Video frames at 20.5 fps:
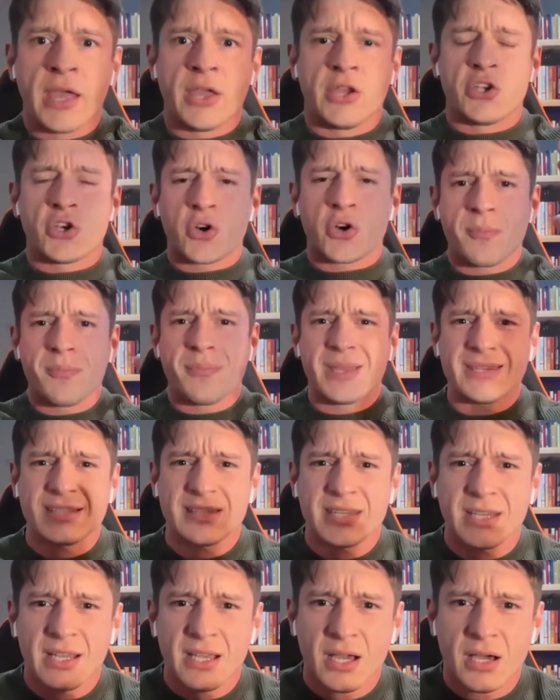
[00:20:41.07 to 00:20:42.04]
You're
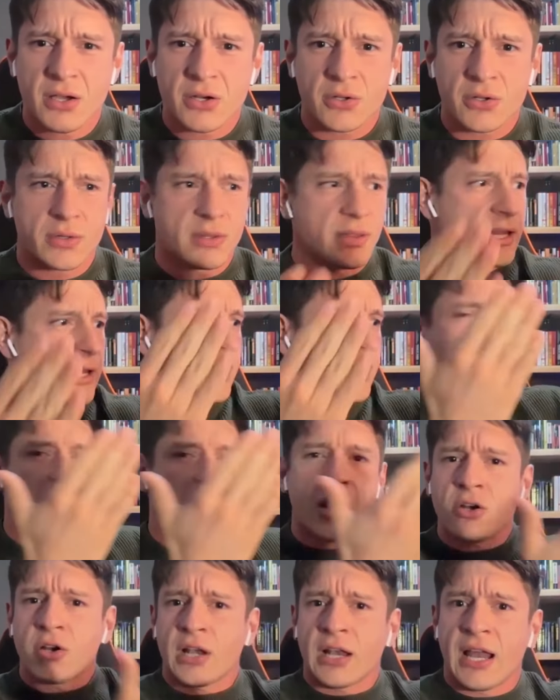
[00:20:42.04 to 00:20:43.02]
missing out on like
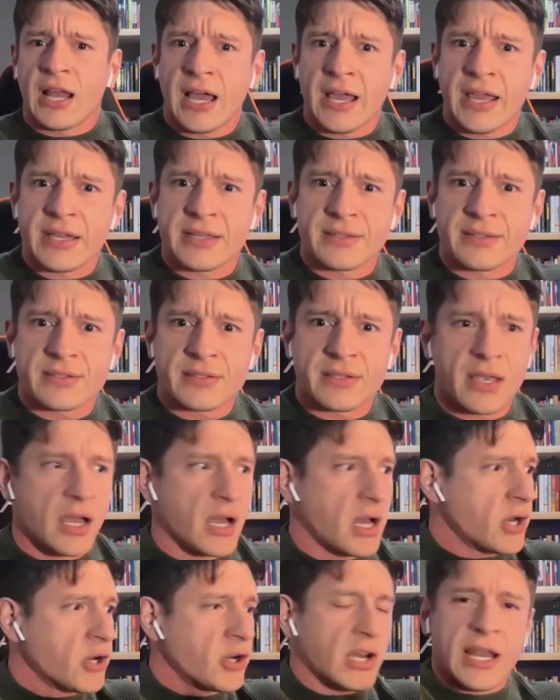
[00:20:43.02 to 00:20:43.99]
our clients.
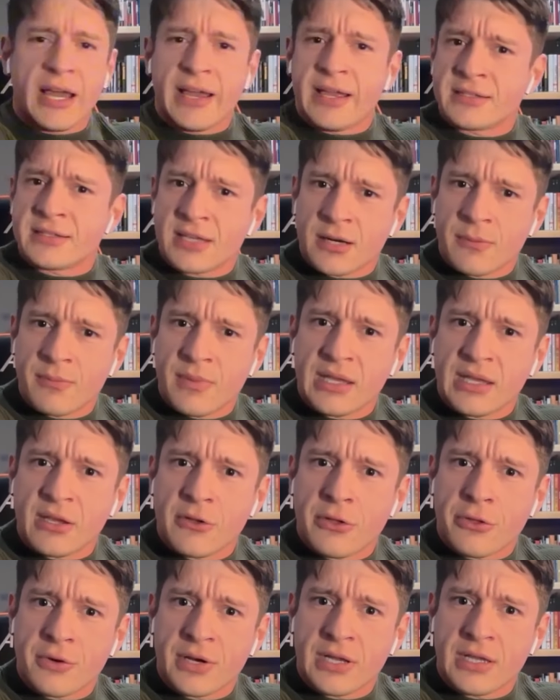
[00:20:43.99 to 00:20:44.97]
Our clients are
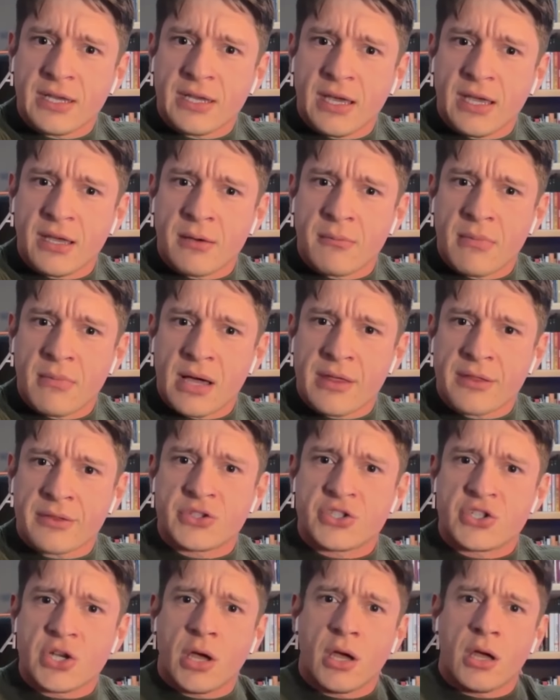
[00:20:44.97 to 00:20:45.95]
making 3K a
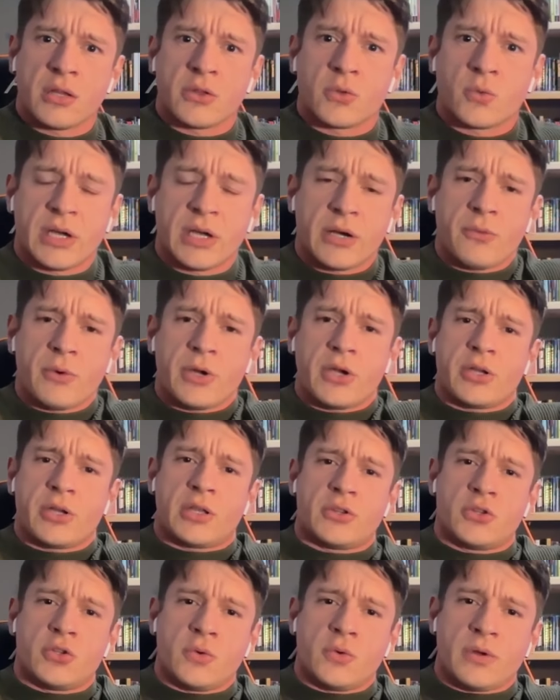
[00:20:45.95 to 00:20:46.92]
month. John, what are we
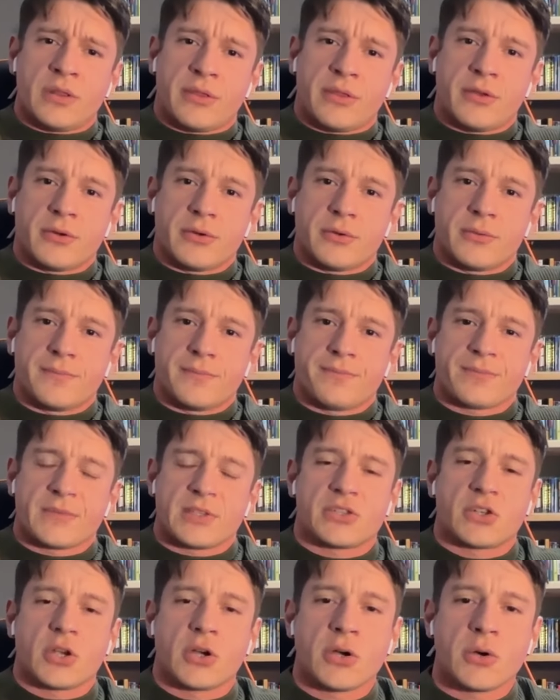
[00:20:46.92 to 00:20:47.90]
gonna do with you?
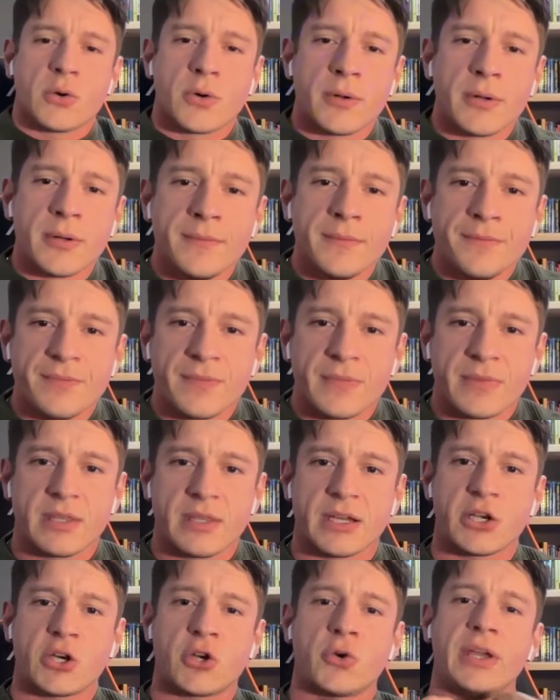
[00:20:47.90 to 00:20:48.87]
So
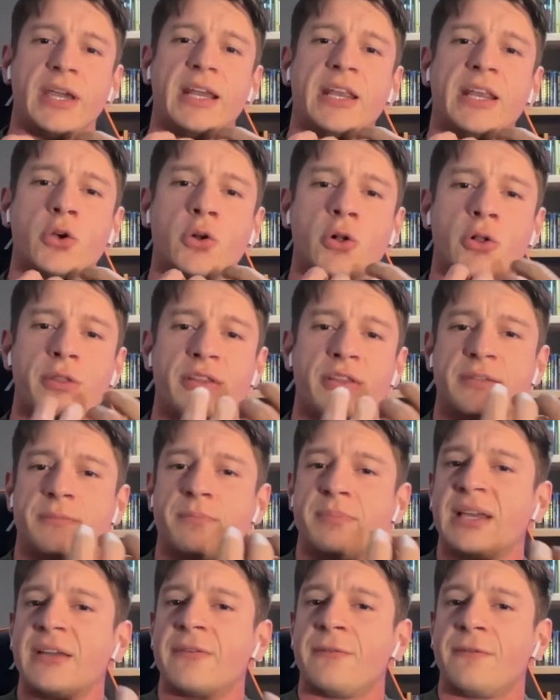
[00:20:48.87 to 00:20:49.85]
they're creating all this
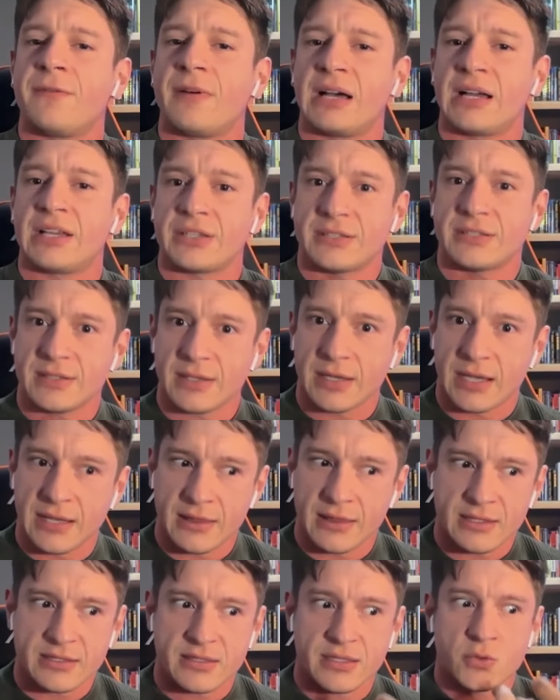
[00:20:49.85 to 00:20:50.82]
big fuss,
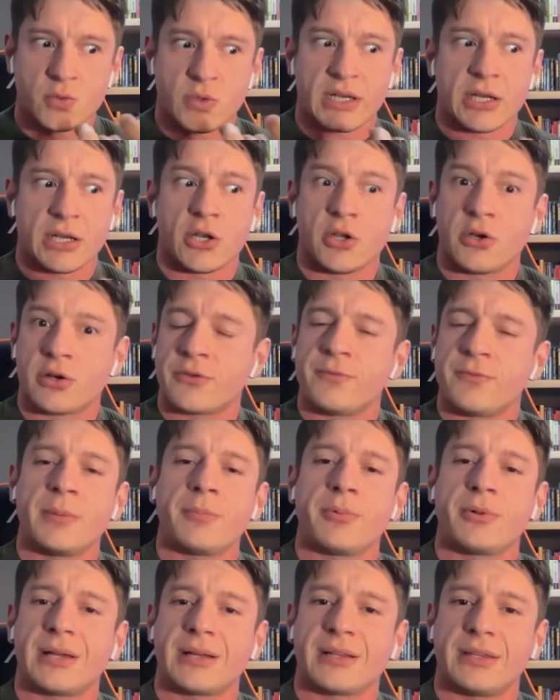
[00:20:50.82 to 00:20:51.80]
and this is what a lot of
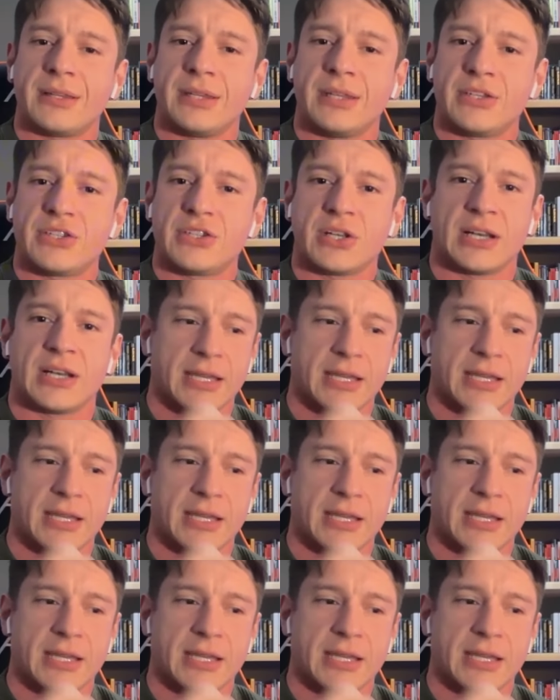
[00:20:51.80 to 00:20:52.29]
people are teaching.